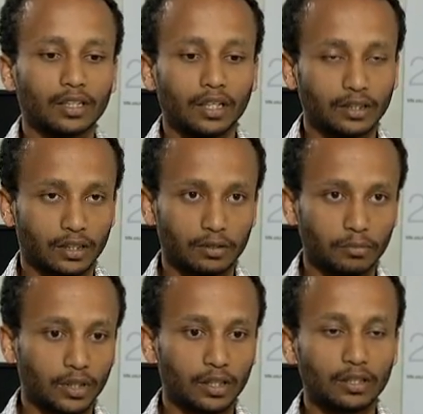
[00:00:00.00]
it
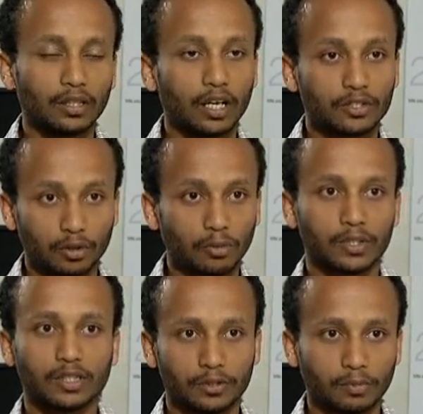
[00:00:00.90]
can be as
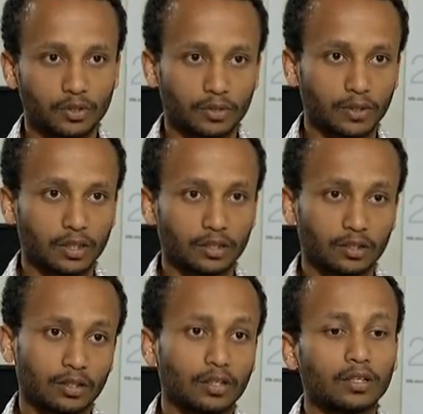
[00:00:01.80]
robust as possible.
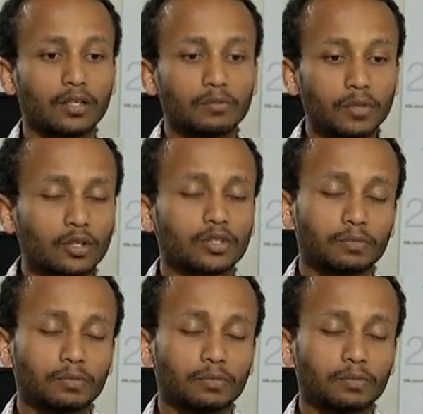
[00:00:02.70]
Because the